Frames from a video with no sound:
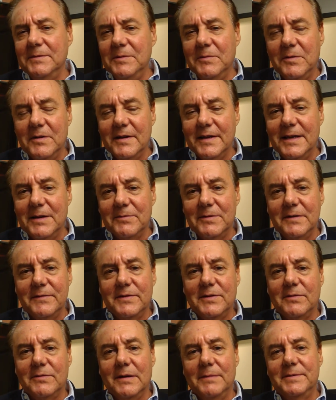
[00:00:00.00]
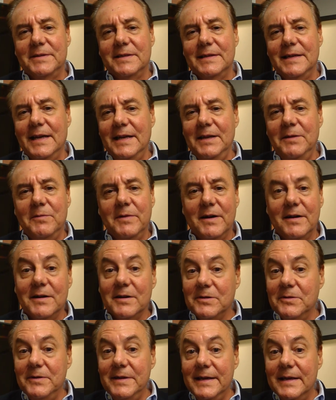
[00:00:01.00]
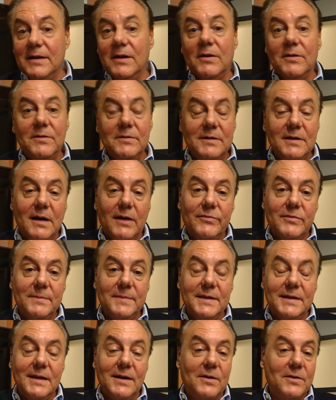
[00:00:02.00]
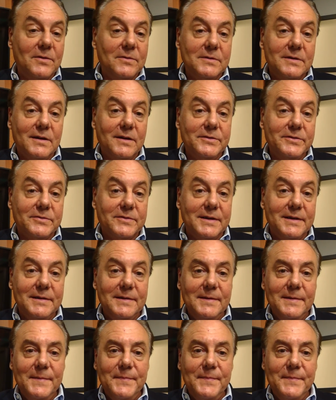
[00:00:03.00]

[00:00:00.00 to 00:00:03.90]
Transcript: we want to get rid of corruption anywhere, including in our own government, in our own country.